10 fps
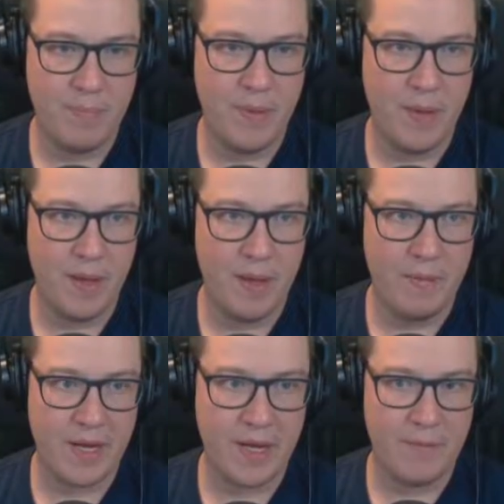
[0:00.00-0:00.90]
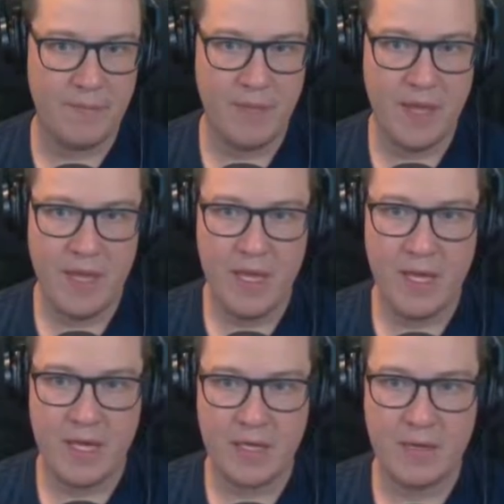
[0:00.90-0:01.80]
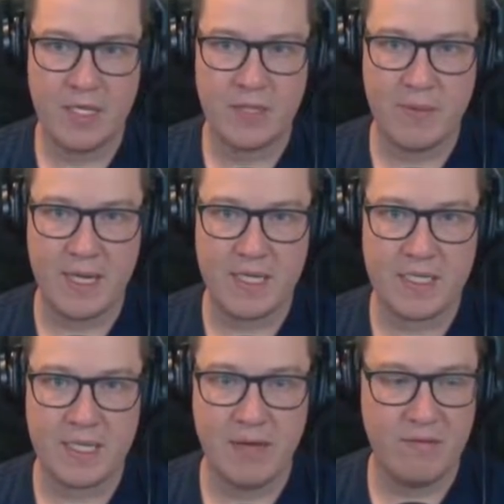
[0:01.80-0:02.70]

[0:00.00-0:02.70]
There we go. And you need to eat